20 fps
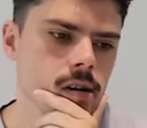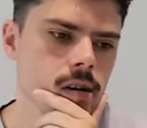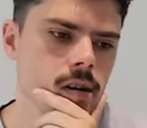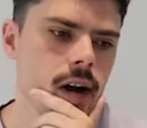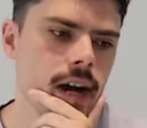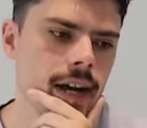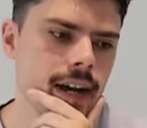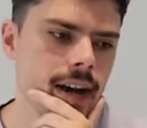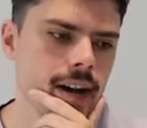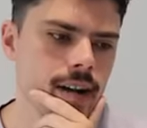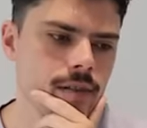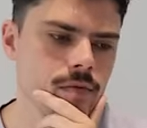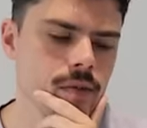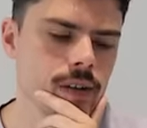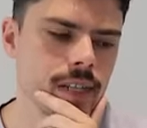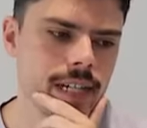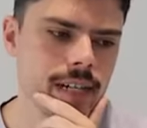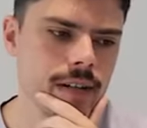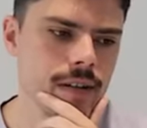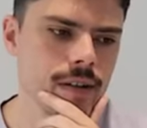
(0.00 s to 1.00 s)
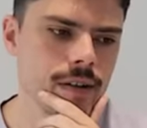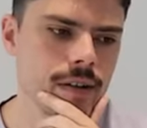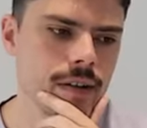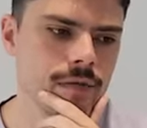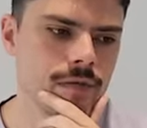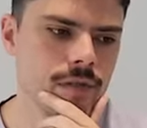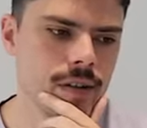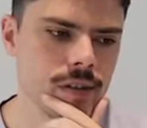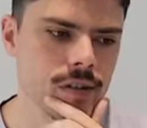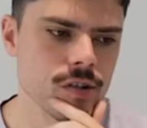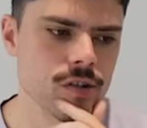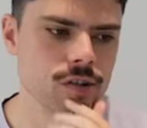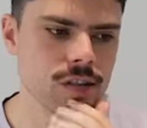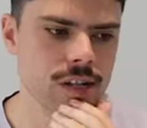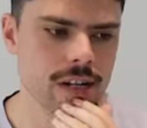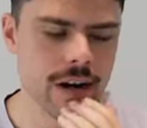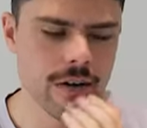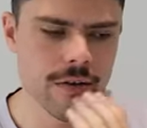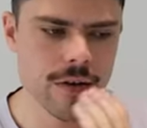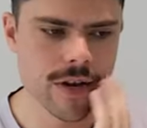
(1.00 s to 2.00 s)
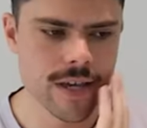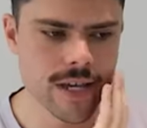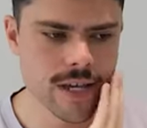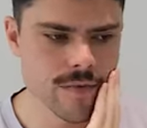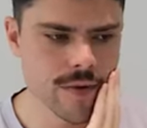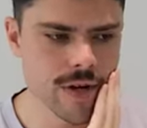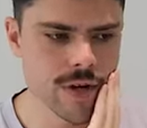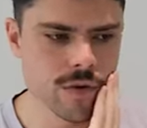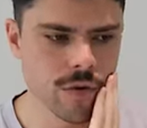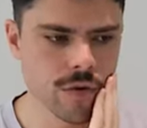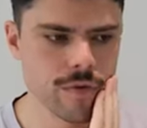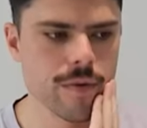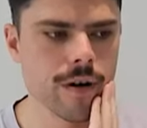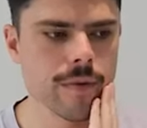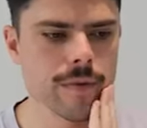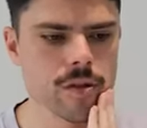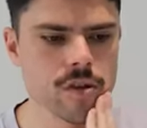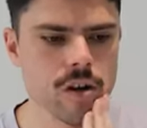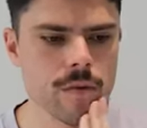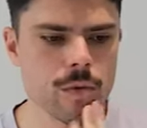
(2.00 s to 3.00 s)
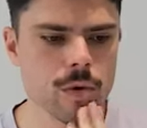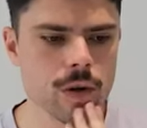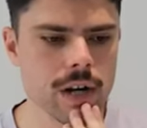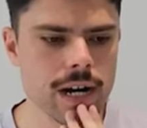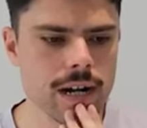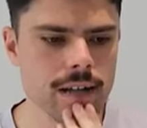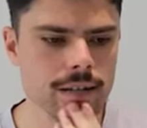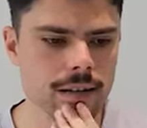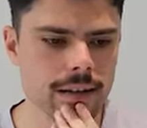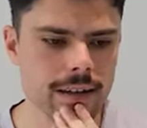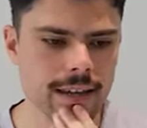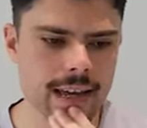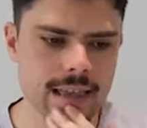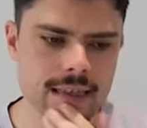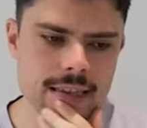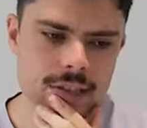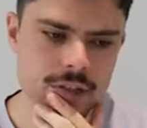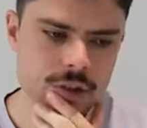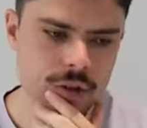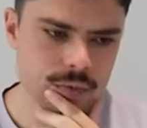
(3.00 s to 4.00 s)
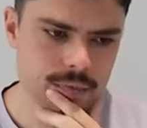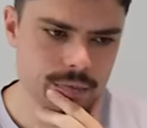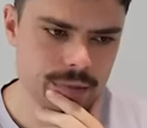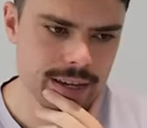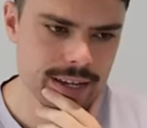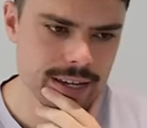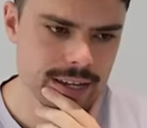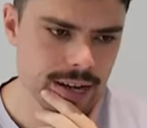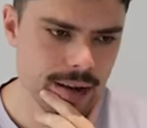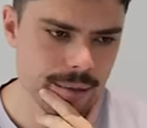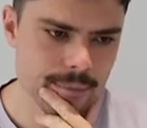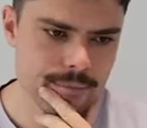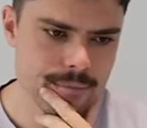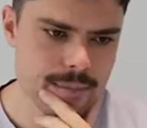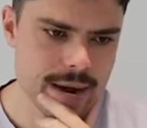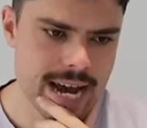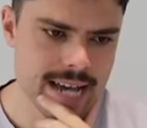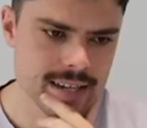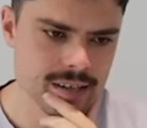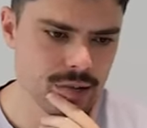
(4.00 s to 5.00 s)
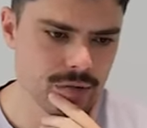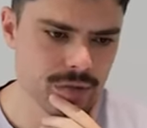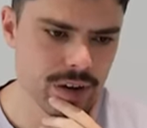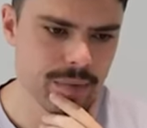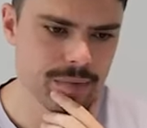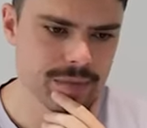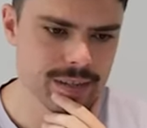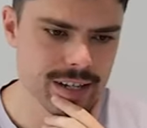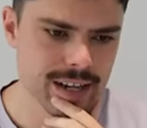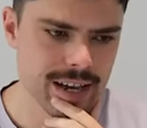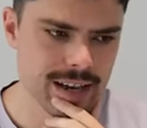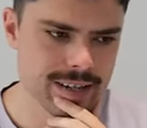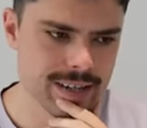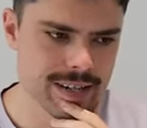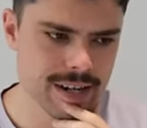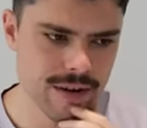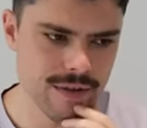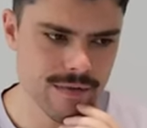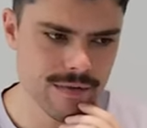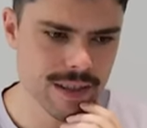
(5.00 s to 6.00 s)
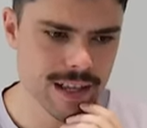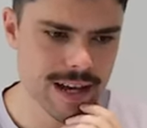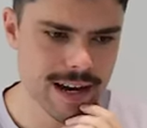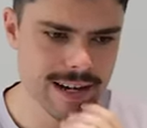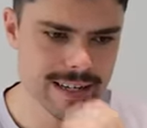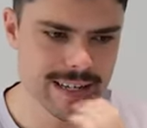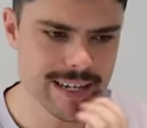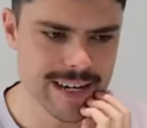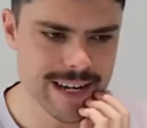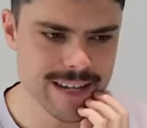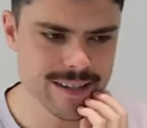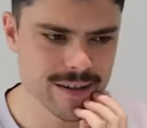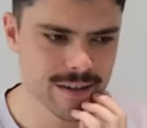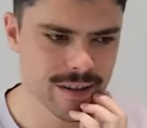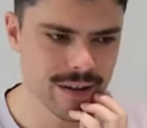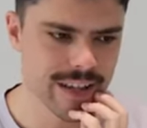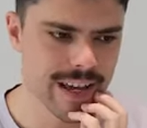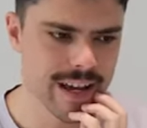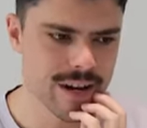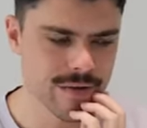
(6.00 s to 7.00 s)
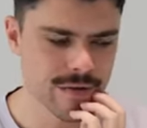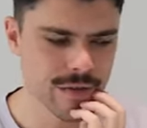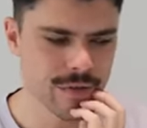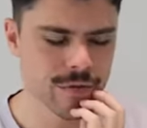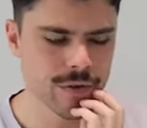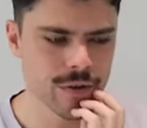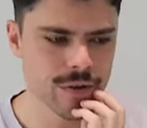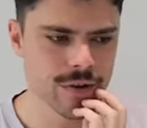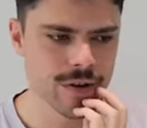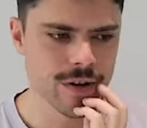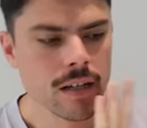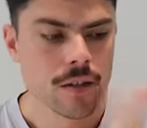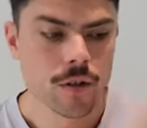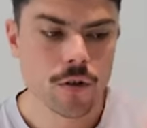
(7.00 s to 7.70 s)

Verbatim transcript: I can't really envisage a scenario here where North Melbourne topple Carlton. Again, this could be a massive upset, you know, if Larky gets on at the end of a few.